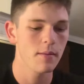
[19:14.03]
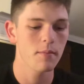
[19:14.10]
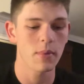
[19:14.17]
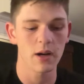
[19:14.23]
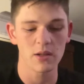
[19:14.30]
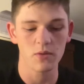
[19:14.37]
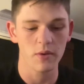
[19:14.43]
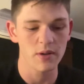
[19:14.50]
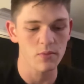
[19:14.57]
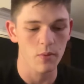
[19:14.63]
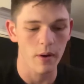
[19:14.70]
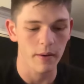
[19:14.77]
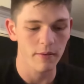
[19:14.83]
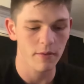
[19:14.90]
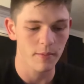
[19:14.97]
but it's always
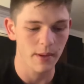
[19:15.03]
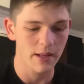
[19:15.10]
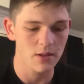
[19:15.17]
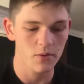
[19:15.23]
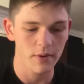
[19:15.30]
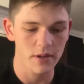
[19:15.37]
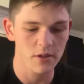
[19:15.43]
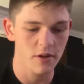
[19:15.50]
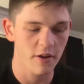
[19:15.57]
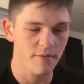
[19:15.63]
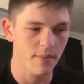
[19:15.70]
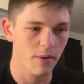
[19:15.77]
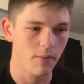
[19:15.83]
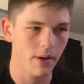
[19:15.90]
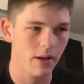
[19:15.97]
worked for me. It's always served
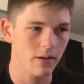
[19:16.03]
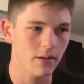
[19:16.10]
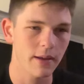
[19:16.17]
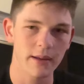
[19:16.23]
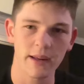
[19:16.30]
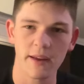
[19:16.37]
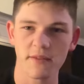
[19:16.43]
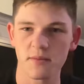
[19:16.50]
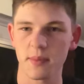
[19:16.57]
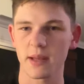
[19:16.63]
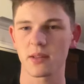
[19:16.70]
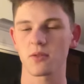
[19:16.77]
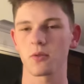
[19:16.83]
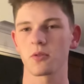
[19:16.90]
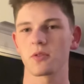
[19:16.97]
me well. It gives me a
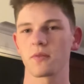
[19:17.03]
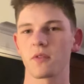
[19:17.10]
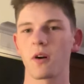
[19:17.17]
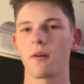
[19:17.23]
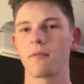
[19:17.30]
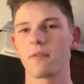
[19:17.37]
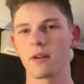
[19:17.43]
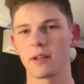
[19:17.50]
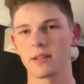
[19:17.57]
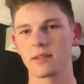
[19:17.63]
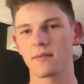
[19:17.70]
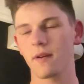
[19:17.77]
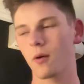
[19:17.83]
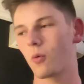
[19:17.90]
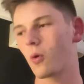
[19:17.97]
source of confidence.
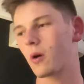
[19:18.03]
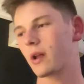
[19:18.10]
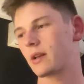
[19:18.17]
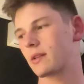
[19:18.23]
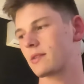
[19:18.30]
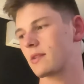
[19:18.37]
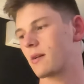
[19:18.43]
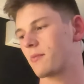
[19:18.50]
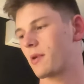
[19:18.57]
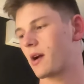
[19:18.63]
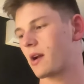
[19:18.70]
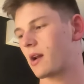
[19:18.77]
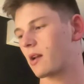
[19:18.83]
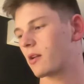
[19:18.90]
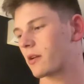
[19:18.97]
If I walk into somewhere
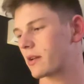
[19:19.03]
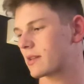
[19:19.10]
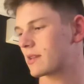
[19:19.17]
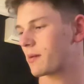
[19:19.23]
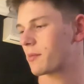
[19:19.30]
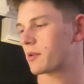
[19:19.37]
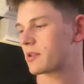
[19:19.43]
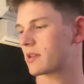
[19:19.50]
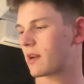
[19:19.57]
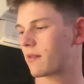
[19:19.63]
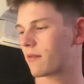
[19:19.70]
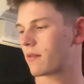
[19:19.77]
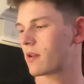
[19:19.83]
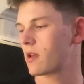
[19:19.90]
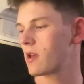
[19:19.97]
and I look at someone who's
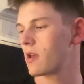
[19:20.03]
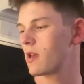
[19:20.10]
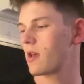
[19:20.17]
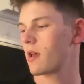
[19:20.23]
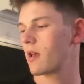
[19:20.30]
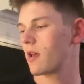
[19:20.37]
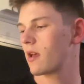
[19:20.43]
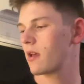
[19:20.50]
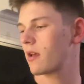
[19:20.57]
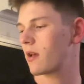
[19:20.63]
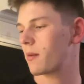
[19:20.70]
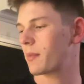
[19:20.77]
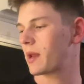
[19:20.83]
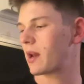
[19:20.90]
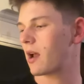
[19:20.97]
done,
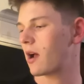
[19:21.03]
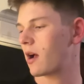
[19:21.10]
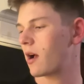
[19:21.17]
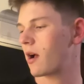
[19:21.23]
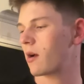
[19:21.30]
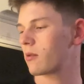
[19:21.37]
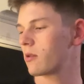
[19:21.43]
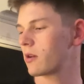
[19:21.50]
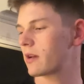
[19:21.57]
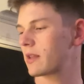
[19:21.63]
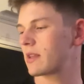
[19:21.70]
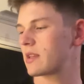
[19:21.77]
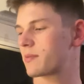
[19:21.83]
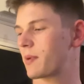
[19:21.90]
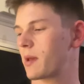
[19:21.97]
I mean, I'll look at
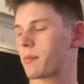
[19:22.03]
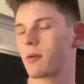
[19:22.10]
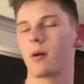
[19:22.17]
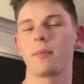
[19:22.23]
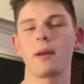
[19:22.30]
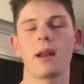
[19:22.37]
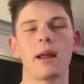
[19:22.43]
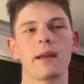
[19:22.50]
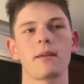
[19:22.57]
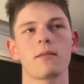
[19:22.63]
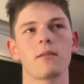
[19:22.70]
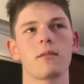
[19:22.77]
these people, I'll be like,